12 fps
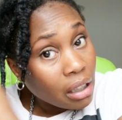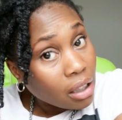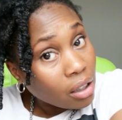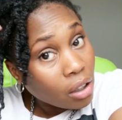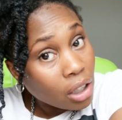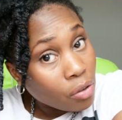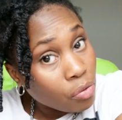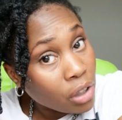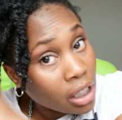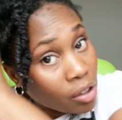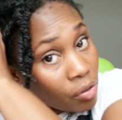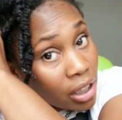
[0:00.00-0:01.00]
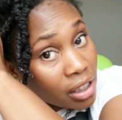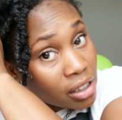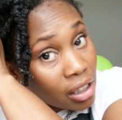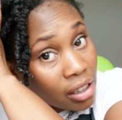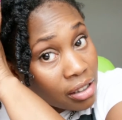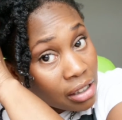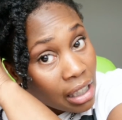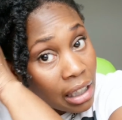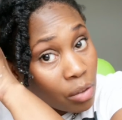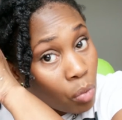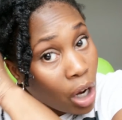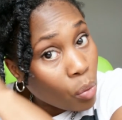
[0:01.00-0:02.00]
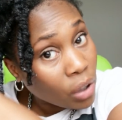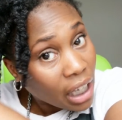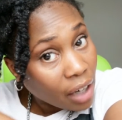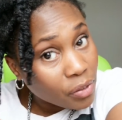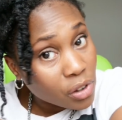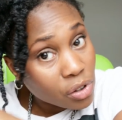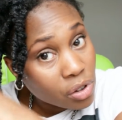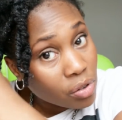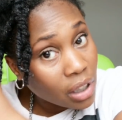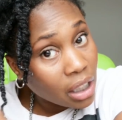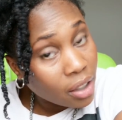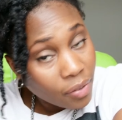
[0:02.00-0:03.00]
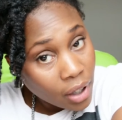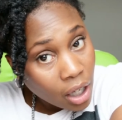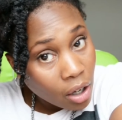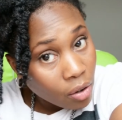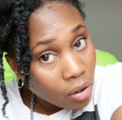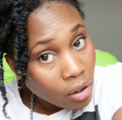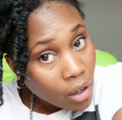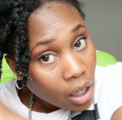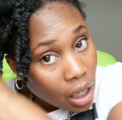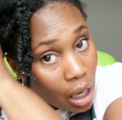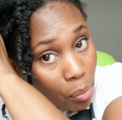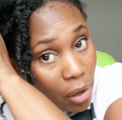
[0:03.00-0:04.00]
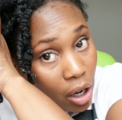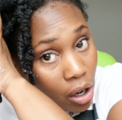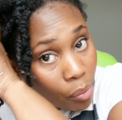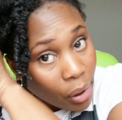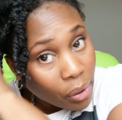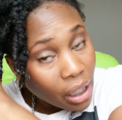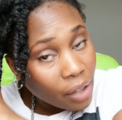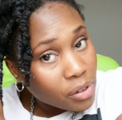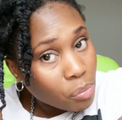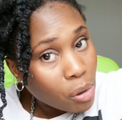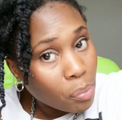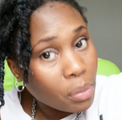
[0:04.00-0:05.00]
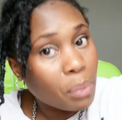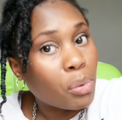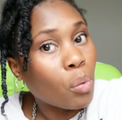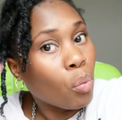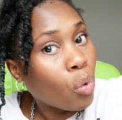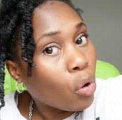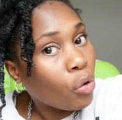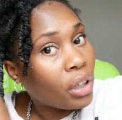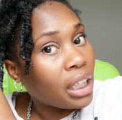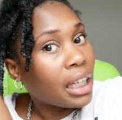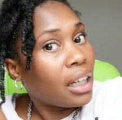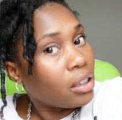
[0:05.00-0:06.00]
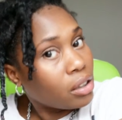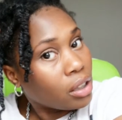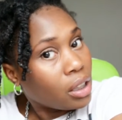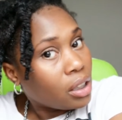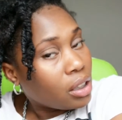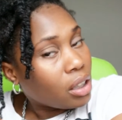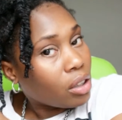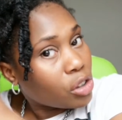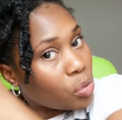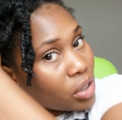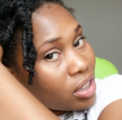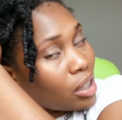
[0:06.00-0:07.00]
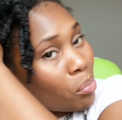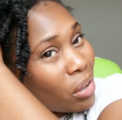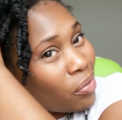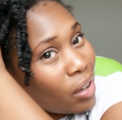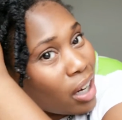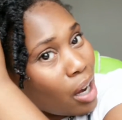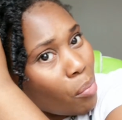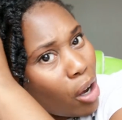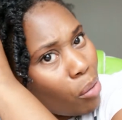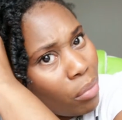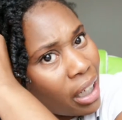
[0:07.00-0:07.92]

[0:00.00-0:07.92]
You know, it really does. And what I would have to do then, if I go come home, I would have to probably put water in it and, you know, twist it up. If I come home